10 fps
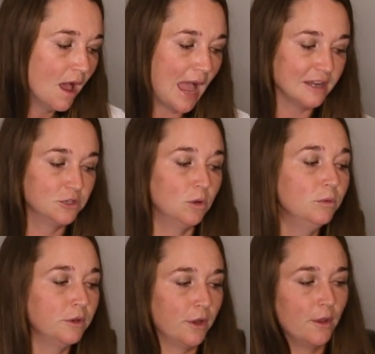I
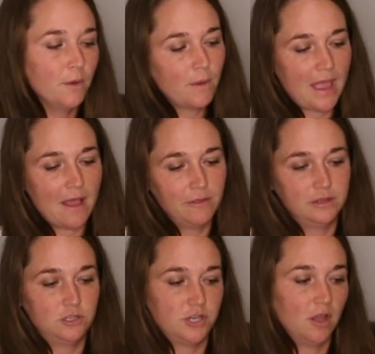don't know how the
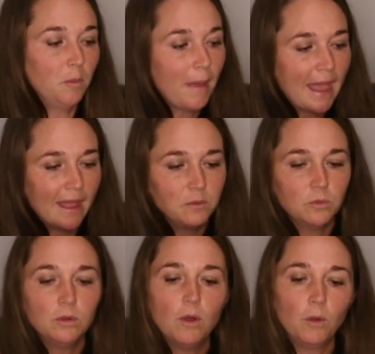gel pad
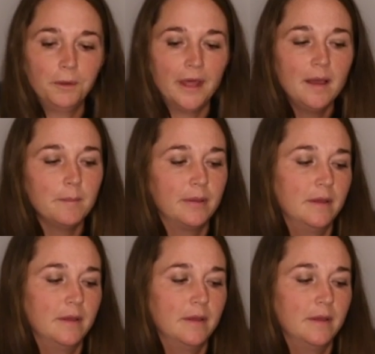will hold up,